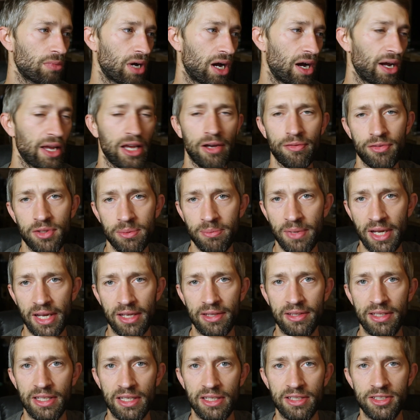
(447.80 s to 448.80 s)
I have to
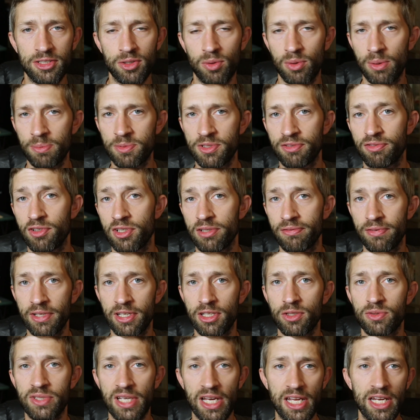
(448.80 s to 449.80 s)
make the scripts for the
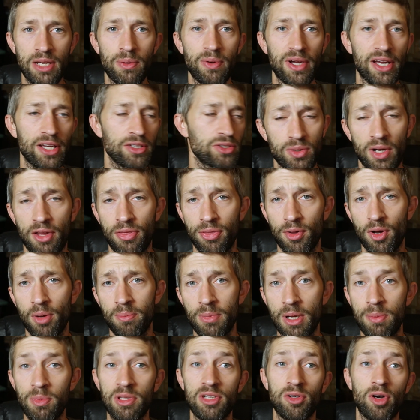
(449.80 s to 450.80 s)
videos anyway, so I thought
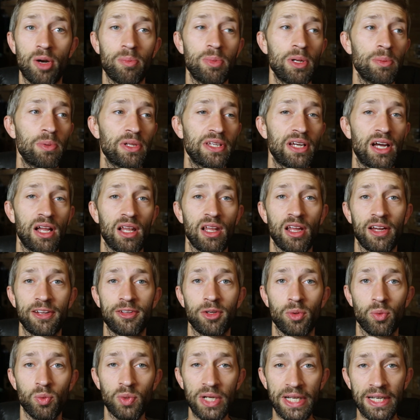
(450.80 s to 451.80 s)
maybe there are people that like
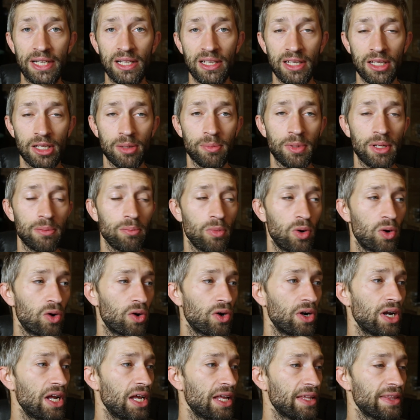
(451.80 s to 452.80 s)
to read a little bit
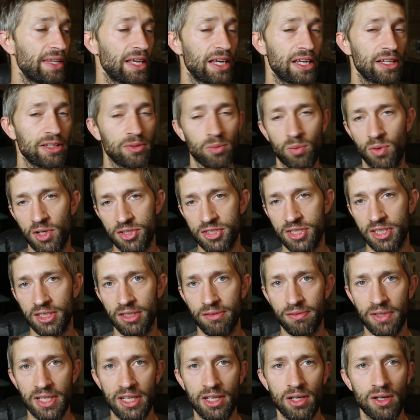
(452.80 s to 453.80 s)
more than watching
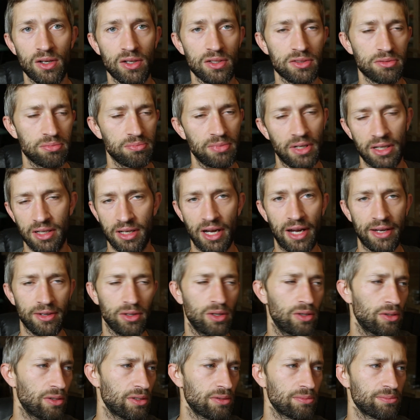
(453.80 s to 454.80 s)
the videos. I
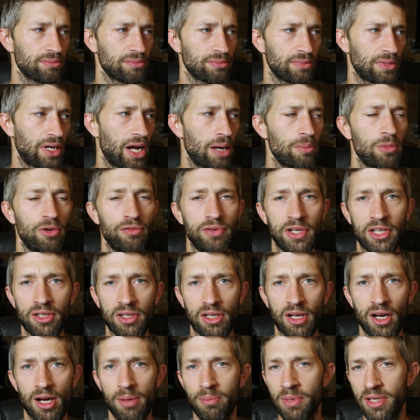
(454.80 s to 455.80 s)
know I'm a video
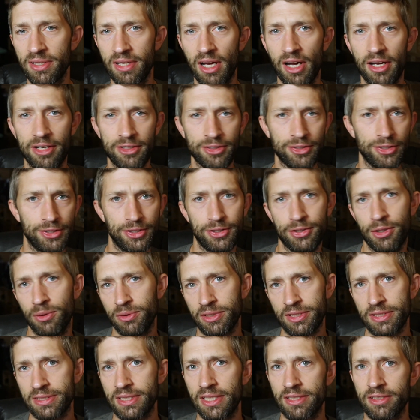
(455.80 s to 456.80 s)
guy, but I
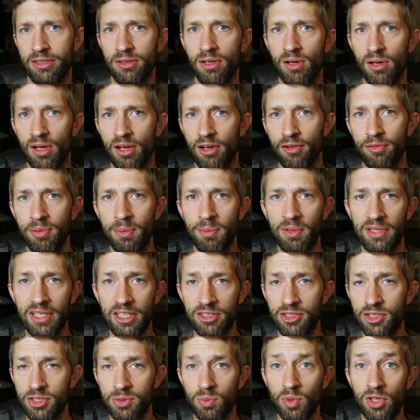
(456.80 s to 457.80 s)
noticed that there are a lot of people
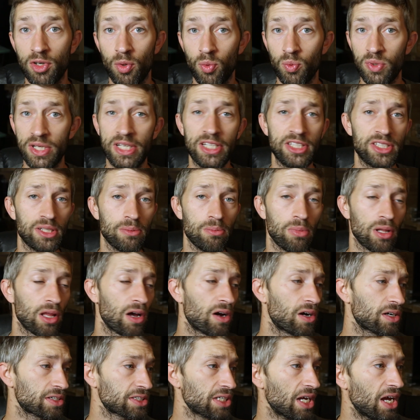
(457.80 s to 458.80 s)
that just want to read some
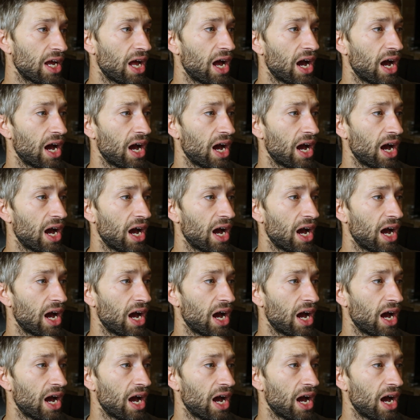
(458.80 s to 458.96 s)
blogs.